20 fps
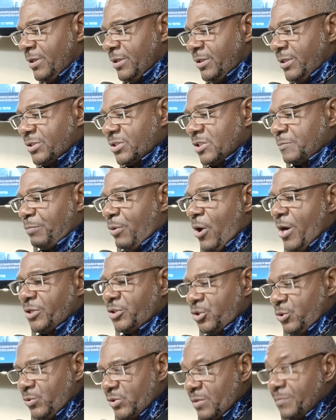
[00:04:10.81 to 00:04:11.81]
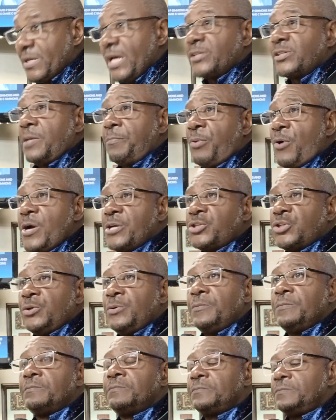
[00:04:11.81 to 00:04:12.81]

This is part two. Somebody said part two.